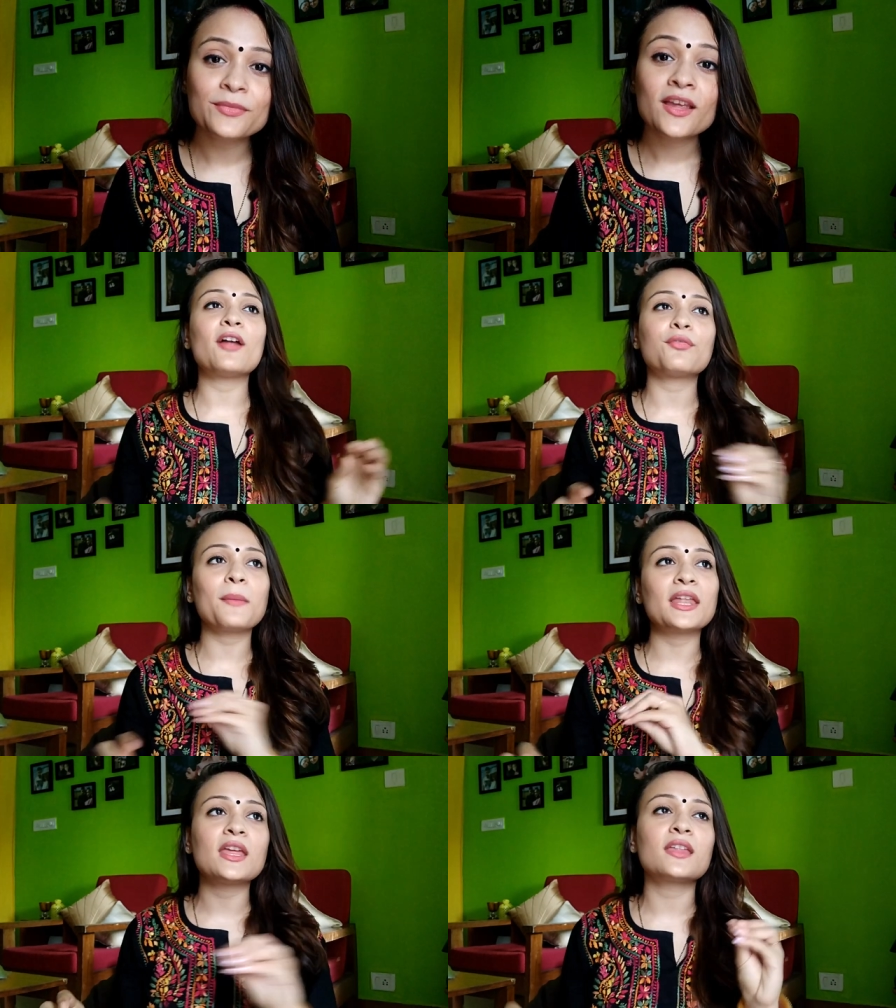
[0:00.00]
Apart
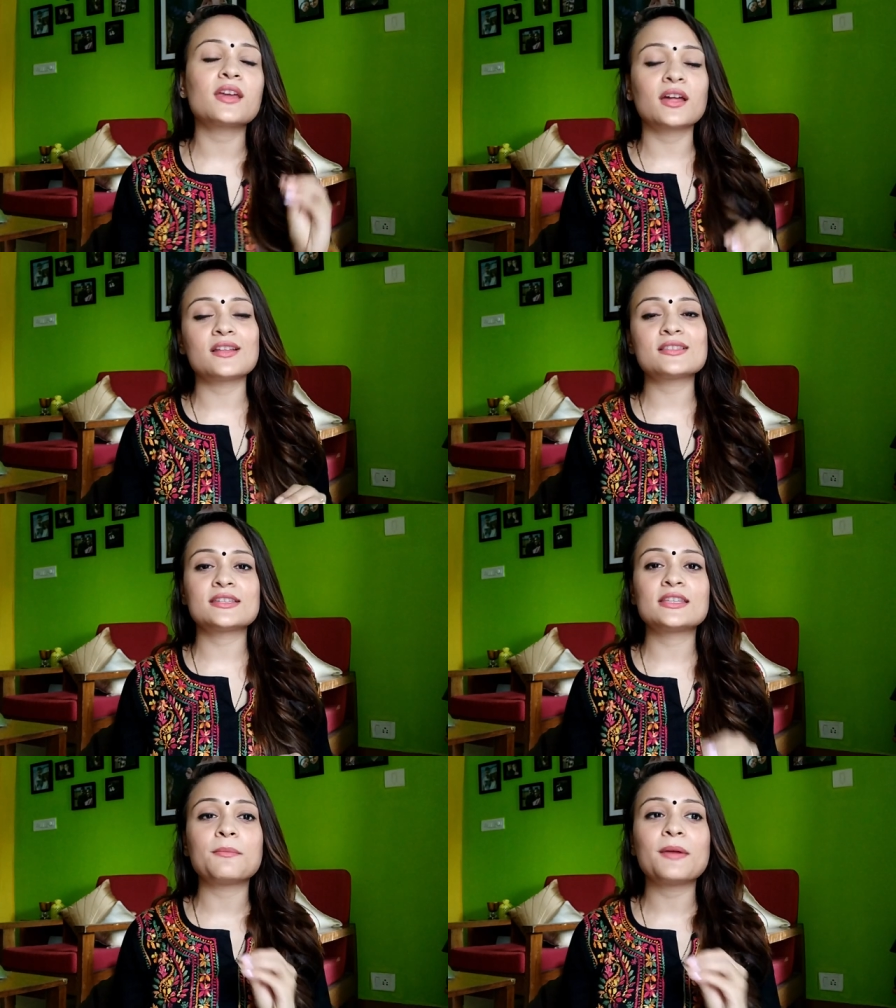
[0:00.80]
from any other
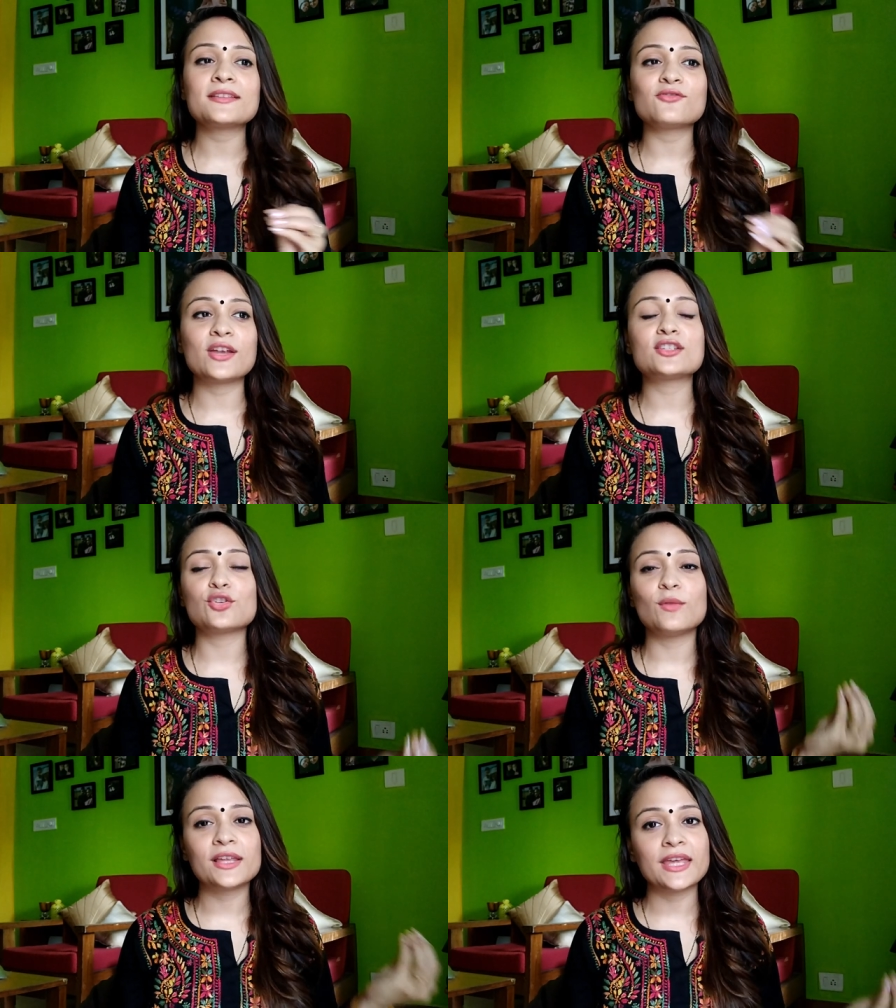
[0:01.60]
currency, the best
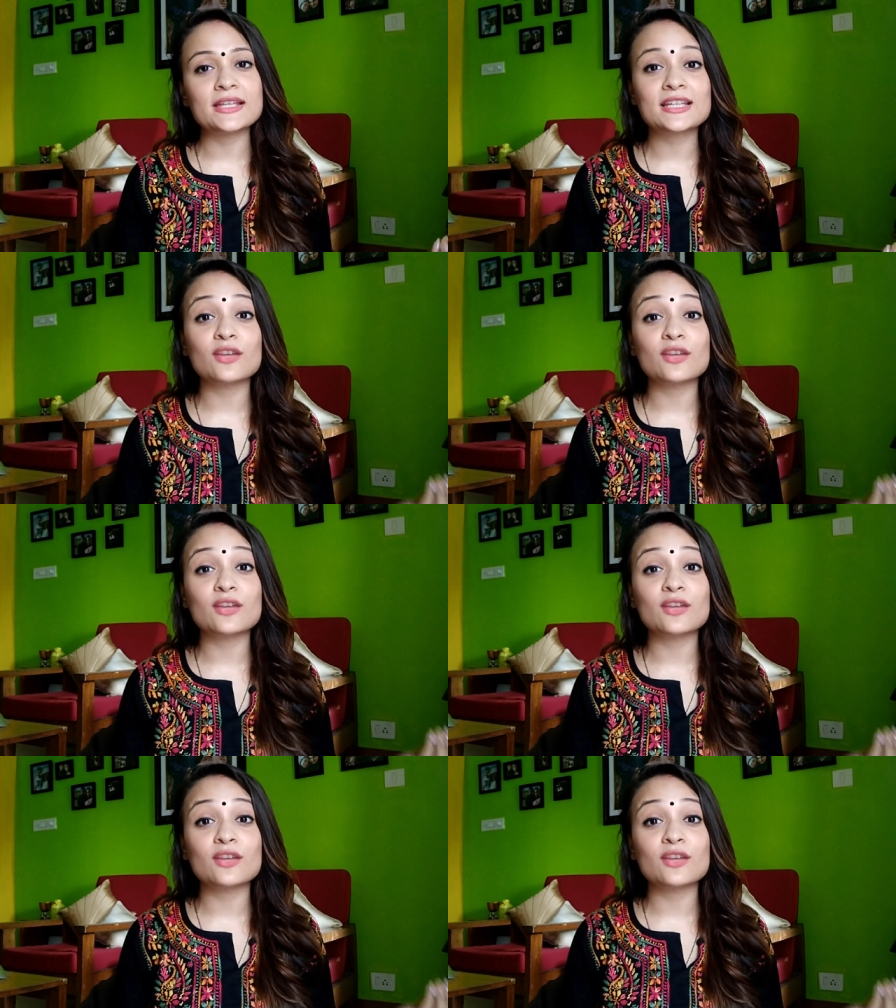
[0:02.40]
rates you will get,